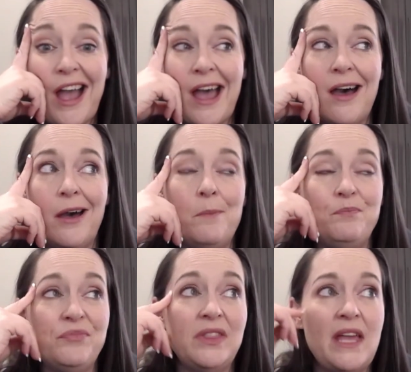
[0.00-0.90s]
So
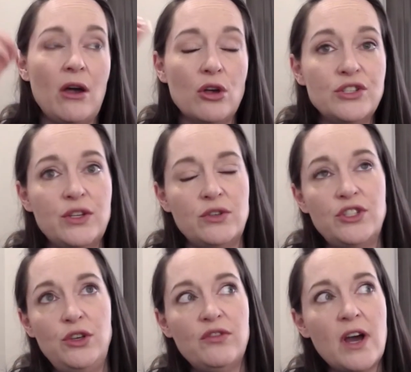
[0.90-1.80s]

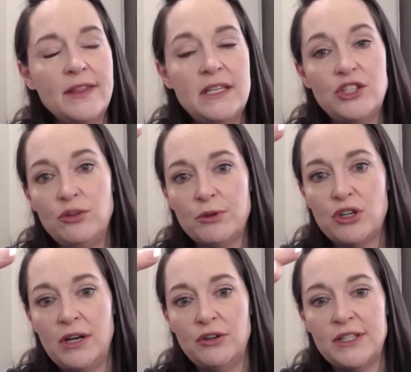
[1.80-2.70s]
you've got these super
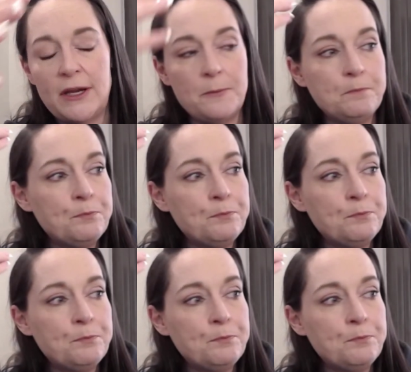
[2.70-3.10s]
trainers there.